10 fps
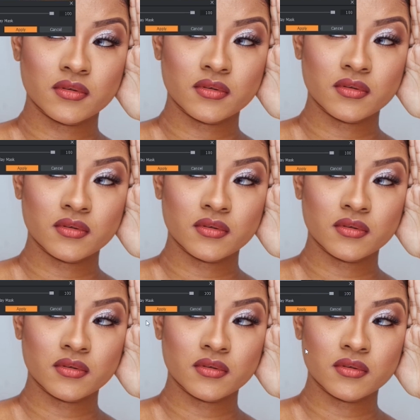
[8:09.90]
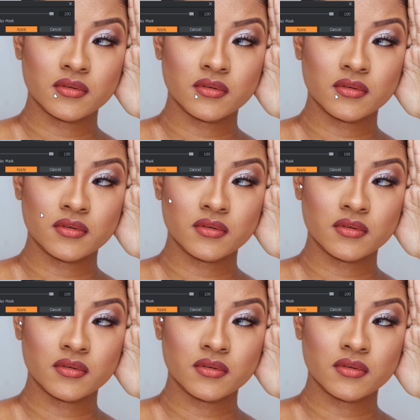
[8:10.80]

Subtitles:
Nobody speaks.